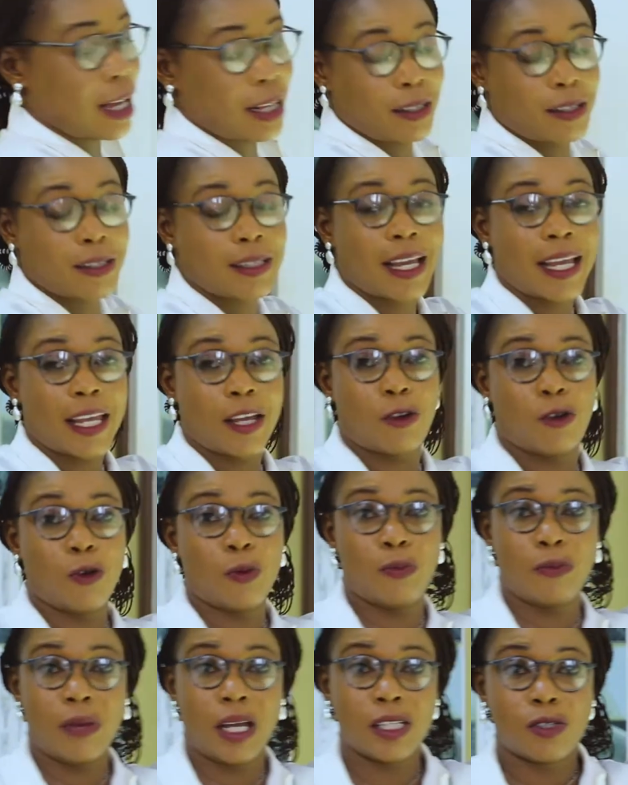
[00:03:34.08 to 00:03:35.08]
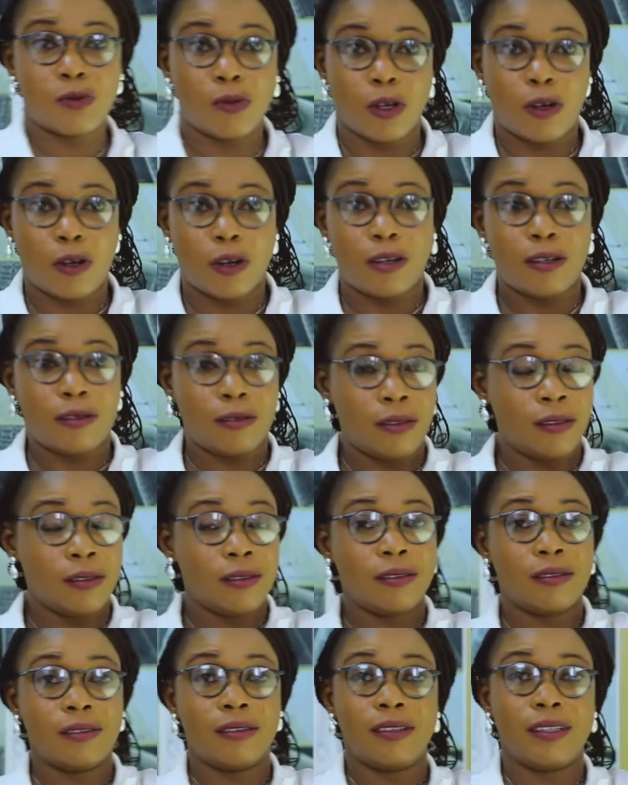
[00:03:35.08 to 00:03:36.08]
Another equipment we call
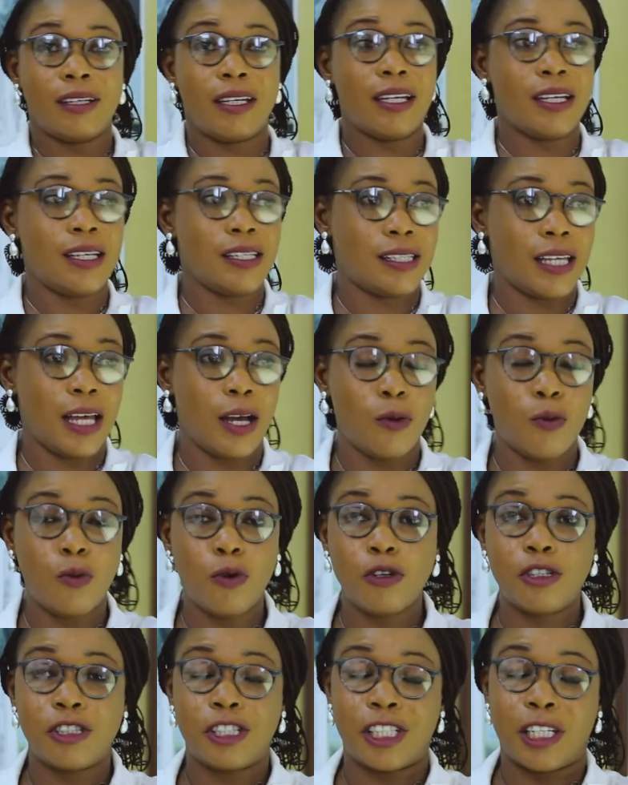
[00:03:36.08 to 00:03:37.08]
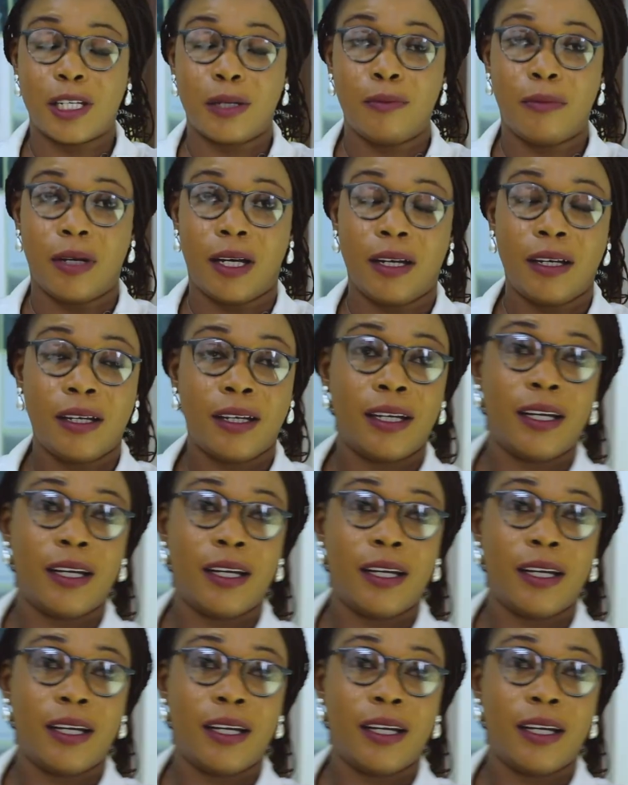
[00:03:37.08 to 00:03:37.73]
is a wood chamber,